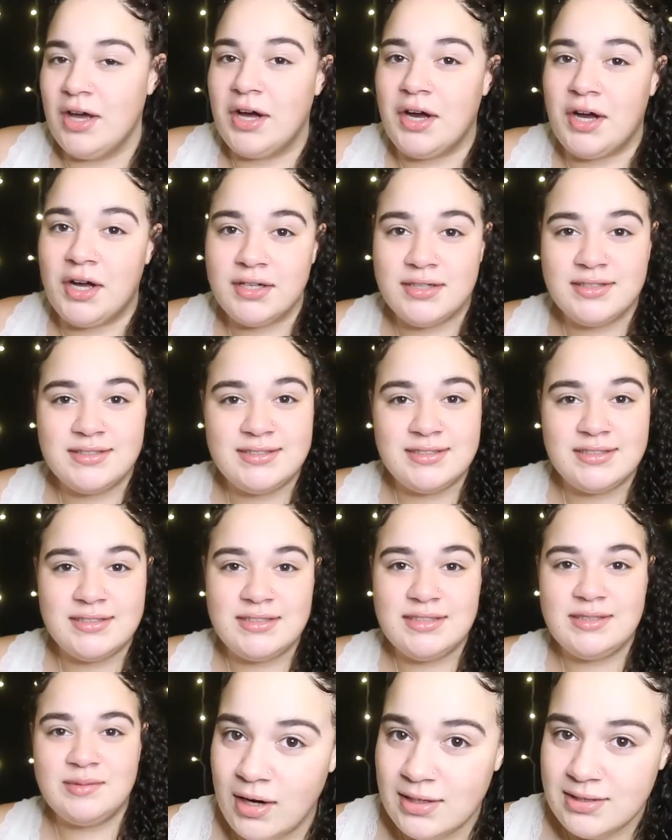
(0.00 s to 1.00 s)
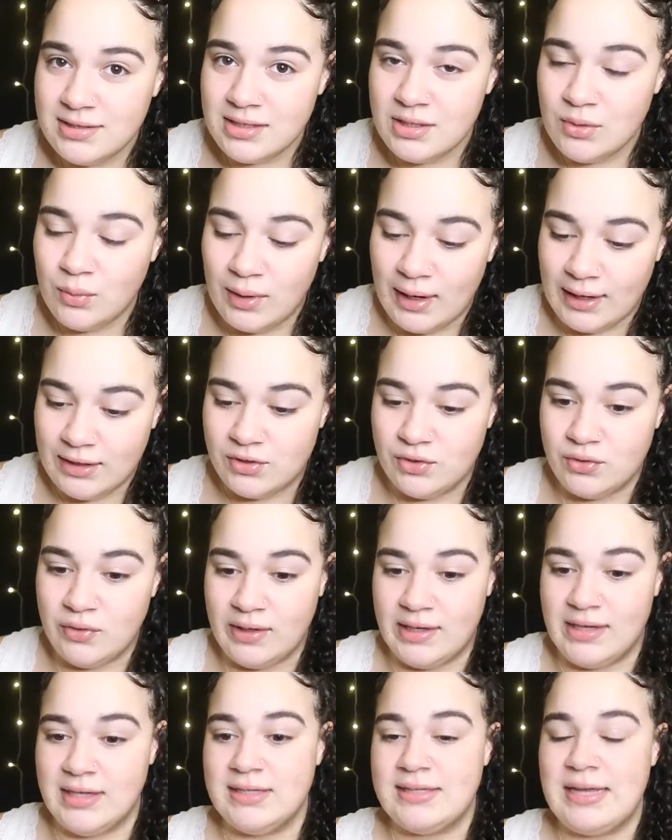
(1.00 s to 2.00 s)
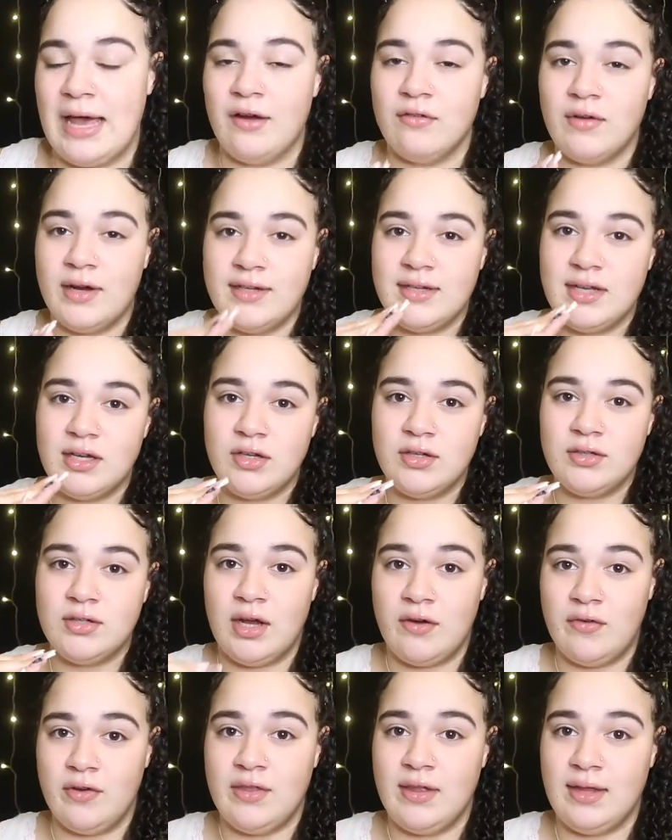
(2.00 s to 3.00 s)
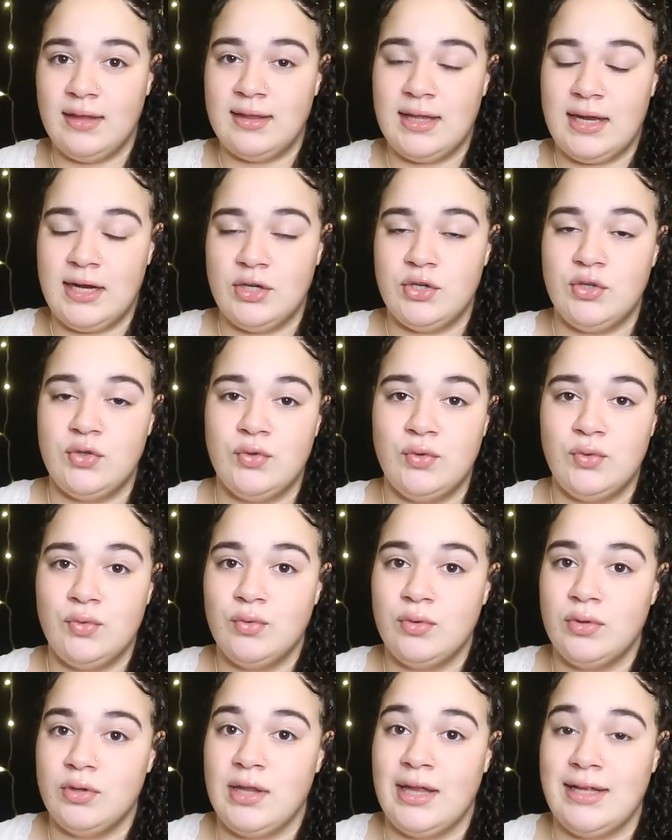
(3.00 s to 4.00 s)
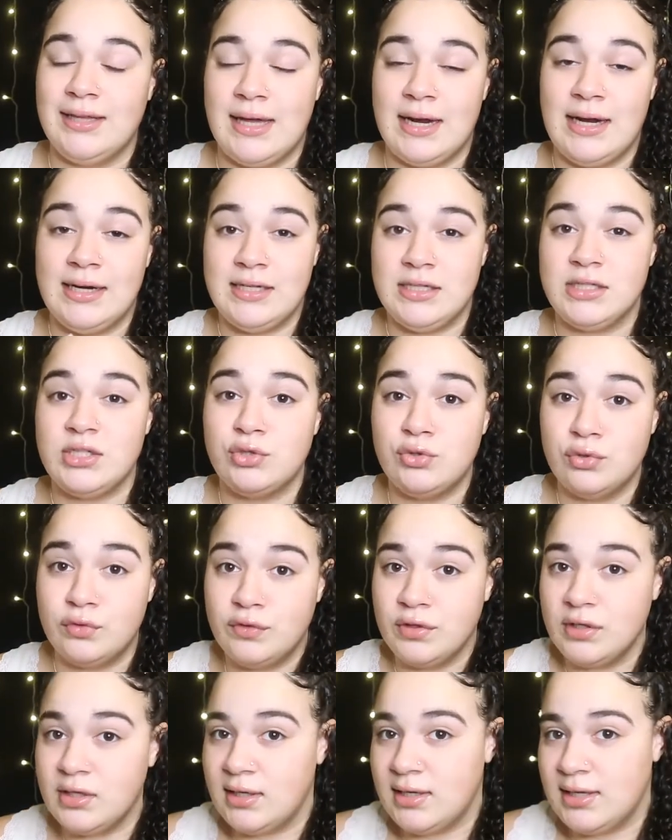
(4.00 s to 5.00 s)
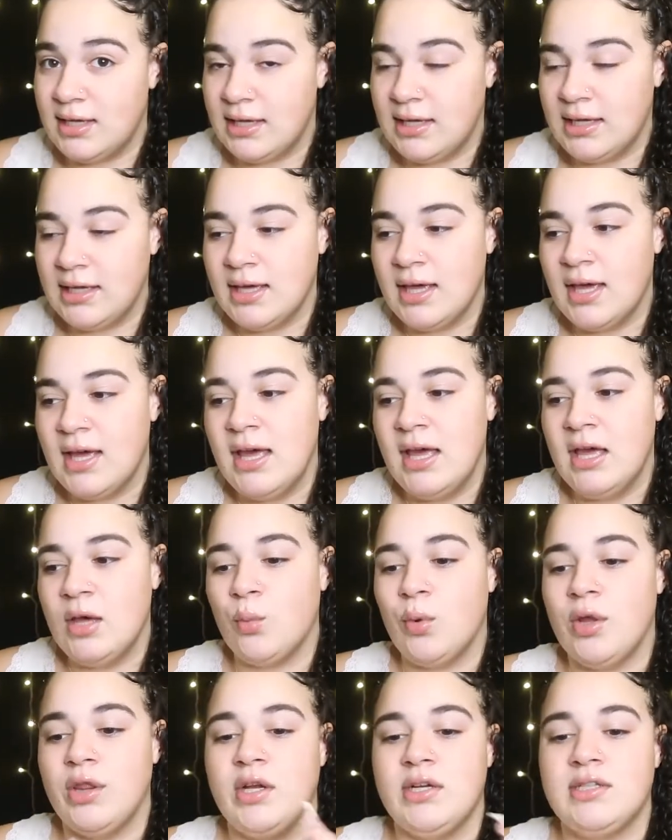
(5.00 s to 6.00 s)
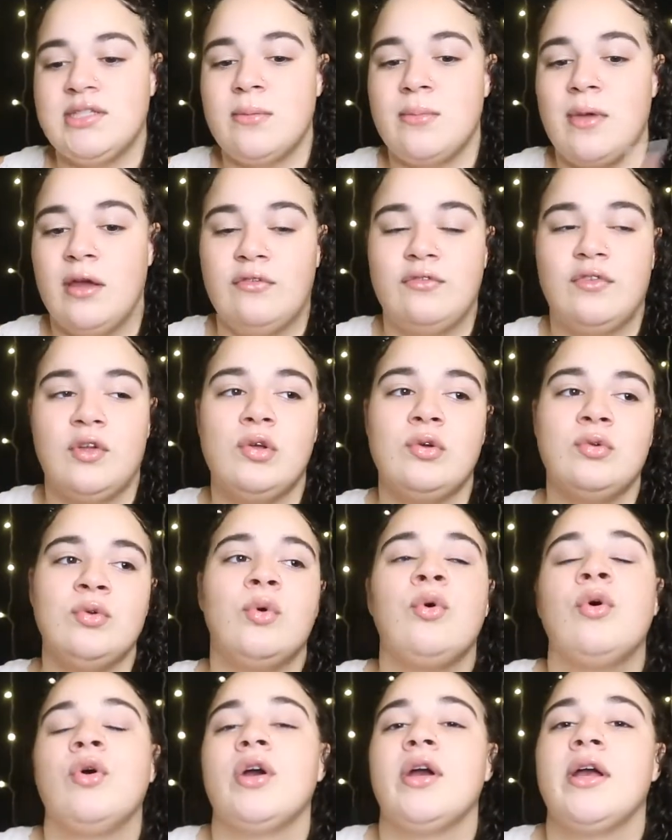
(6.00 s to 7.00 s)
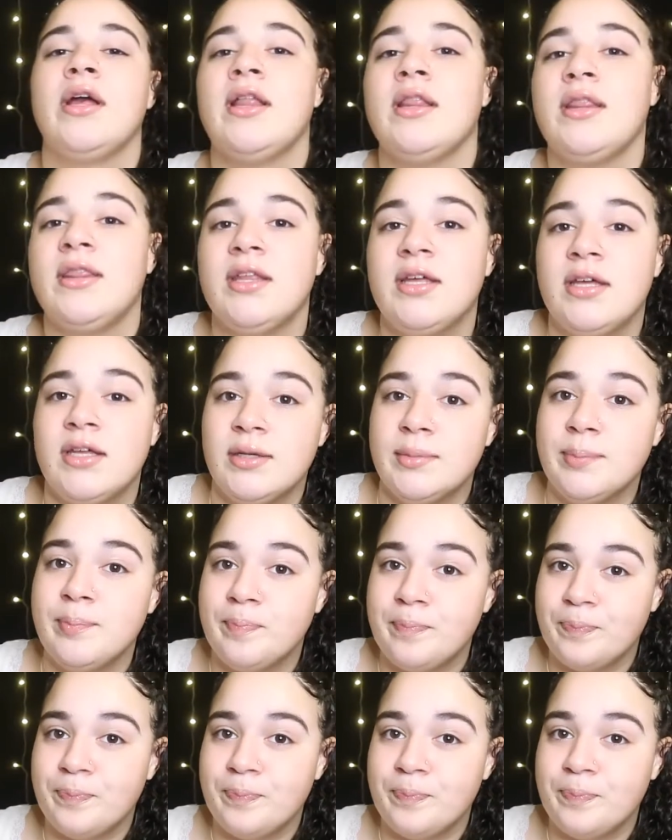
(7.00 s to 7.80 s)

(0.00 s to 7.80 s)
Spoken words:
Honestly, what I do is I write down everything that I do, like that I need to do for the day, whether it's in my phone or in the